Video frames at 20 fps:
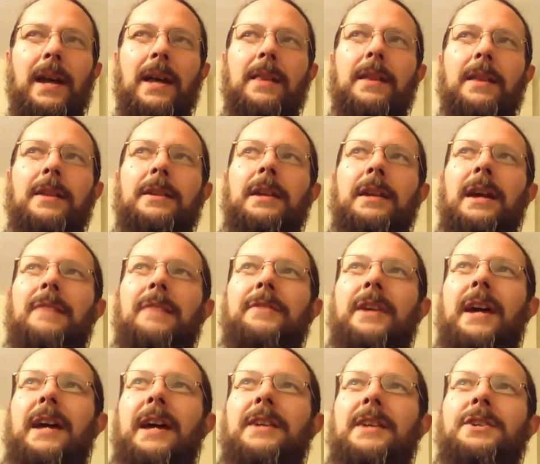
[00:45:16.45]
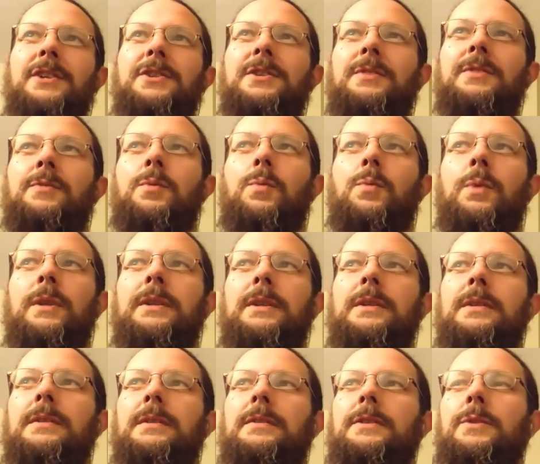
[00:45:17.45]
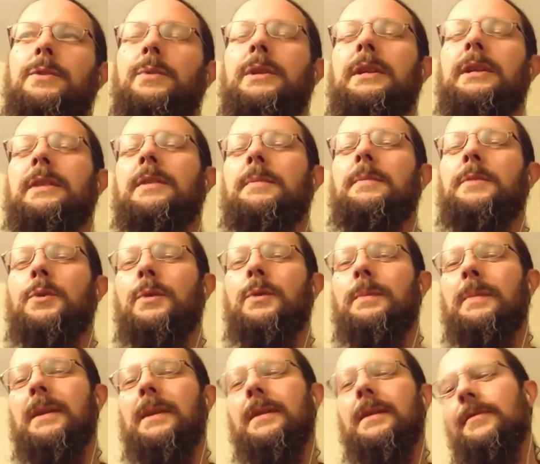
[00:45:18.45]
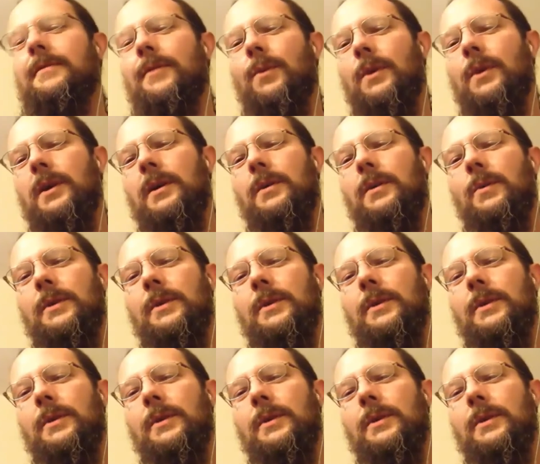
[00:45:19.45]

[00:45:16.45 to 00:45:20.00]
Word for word: and then you have to ask yourself, well, what do we need them to admit it for?